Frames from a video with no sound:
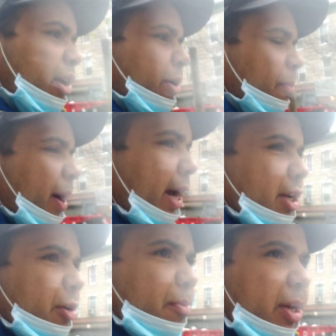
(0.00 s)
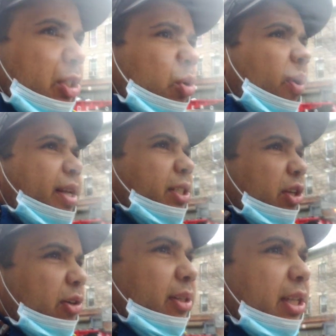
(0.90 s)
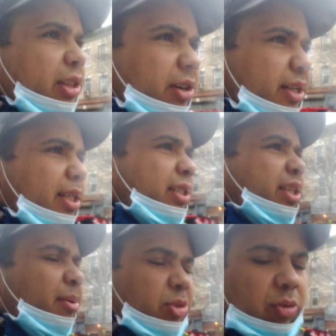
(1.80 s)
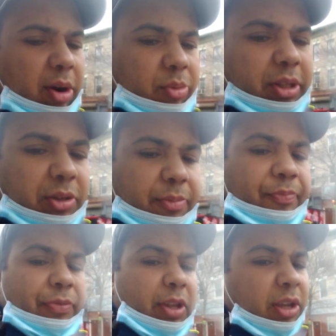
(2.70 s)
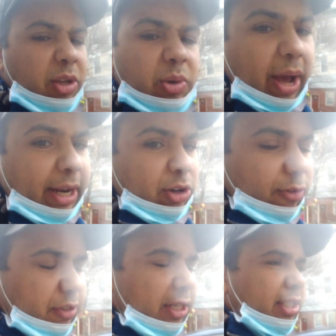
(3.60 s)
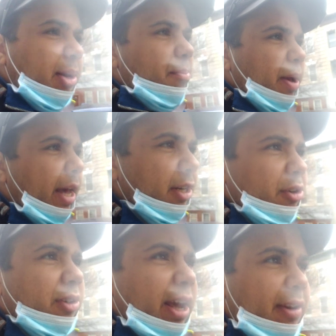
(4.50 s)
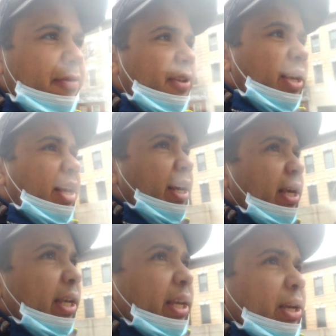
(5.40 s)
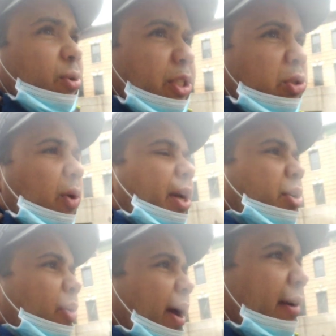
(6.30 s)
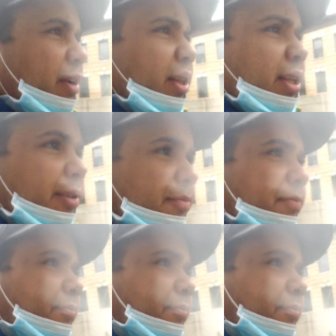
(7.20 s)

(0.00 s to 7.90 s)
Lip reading: by your mid-20s, early 30s, something's wrong with you. You had to have done something bad in your life, which is why you don't have nothing.